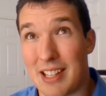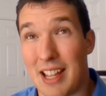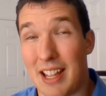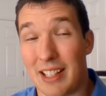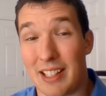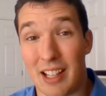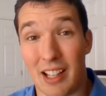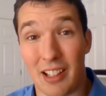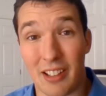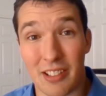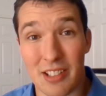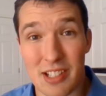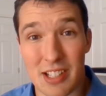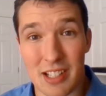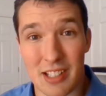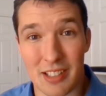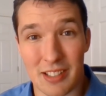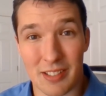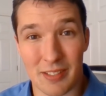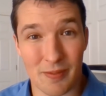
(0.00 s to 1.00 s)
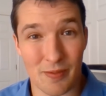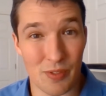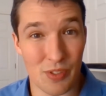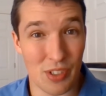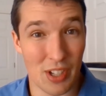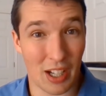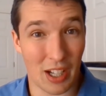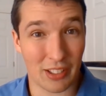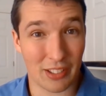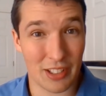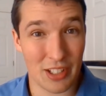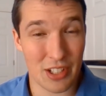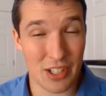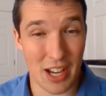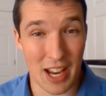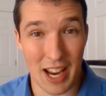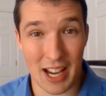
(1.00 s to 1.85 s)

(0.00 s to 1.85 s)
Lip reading: technology, knowledge,